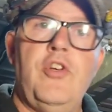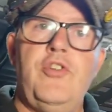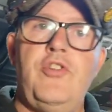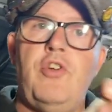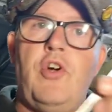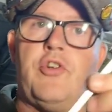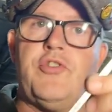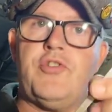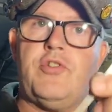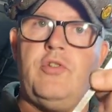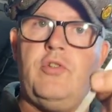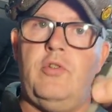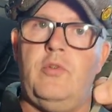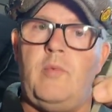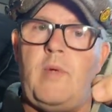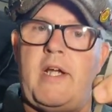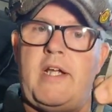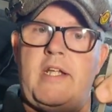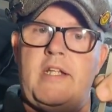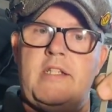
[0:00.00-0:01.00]
Not
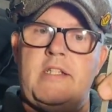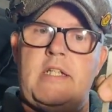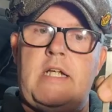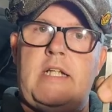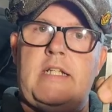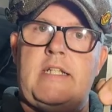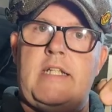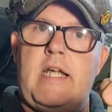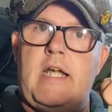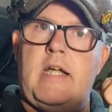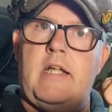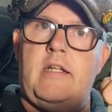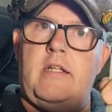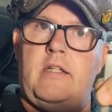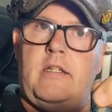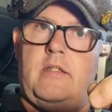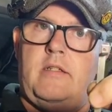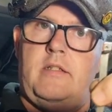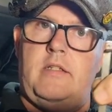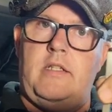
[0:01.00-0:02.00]
all wagons had that
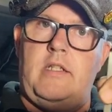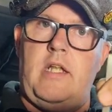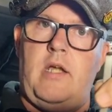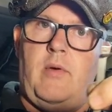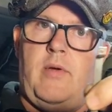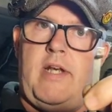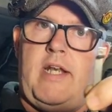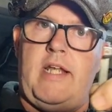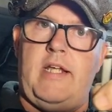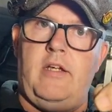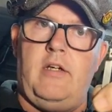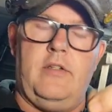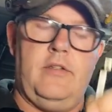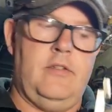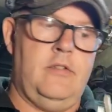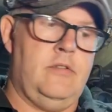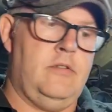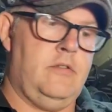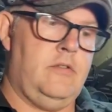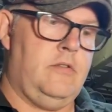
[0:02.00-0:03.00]
lower leg
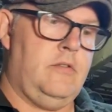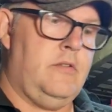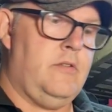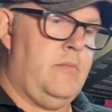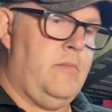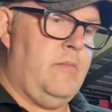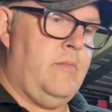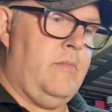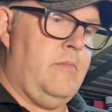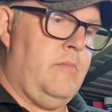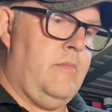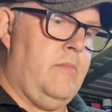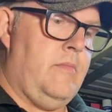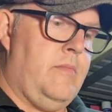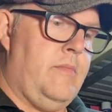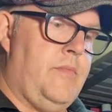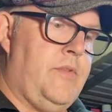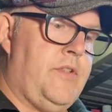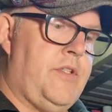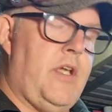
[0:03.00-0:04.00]
on,
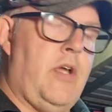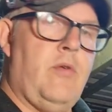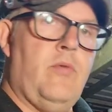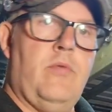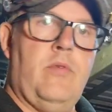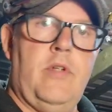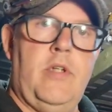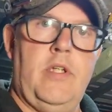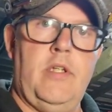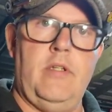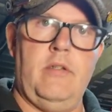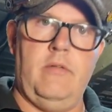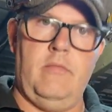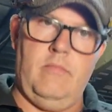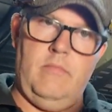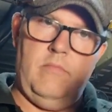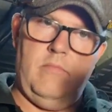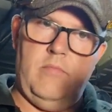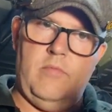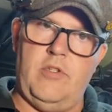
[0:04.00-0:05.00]
so
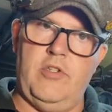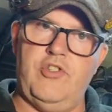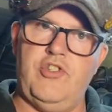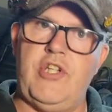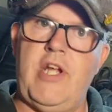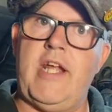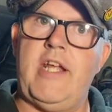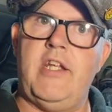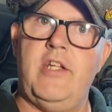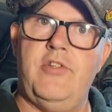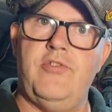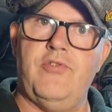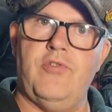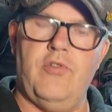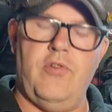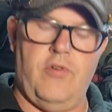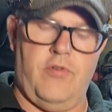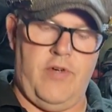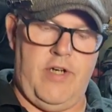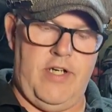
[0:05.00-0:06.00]
check your
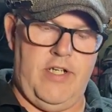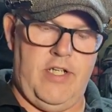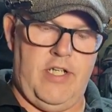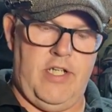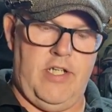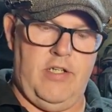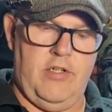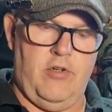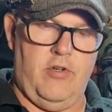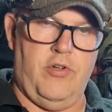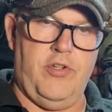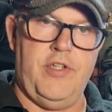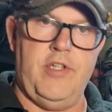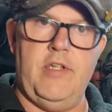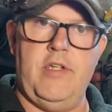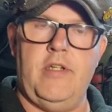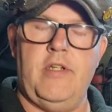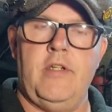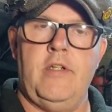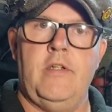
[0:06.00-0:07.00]
drawing that you, or
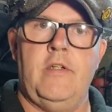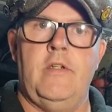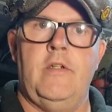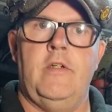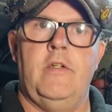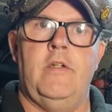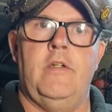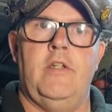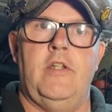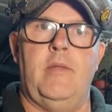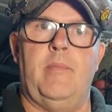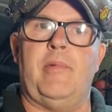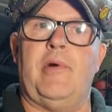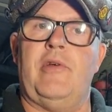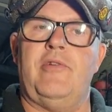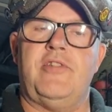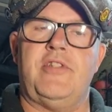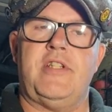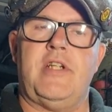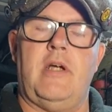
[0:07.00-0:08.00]
the
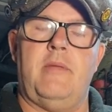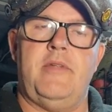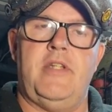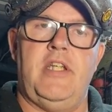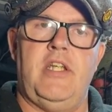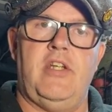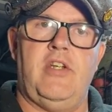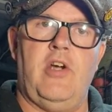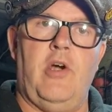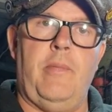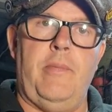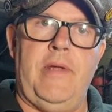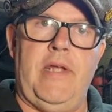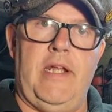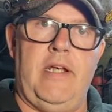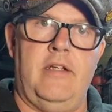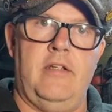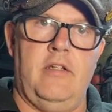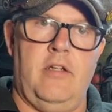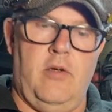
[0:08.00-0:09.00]
prototype that you're
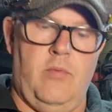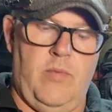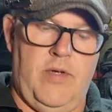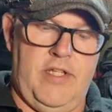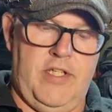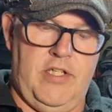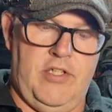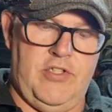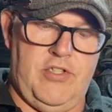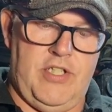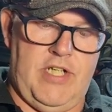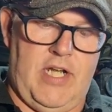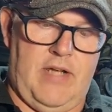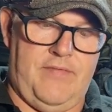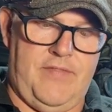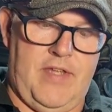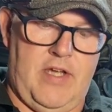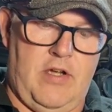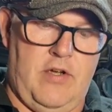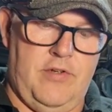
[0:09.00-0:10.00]
copying, on whether you should
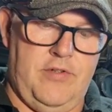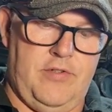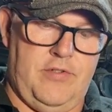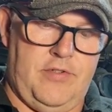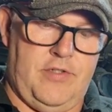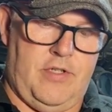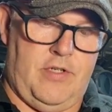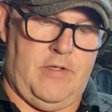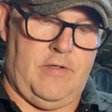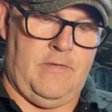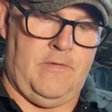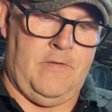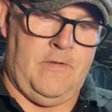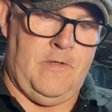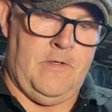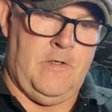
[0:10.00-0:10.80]
have that on or not.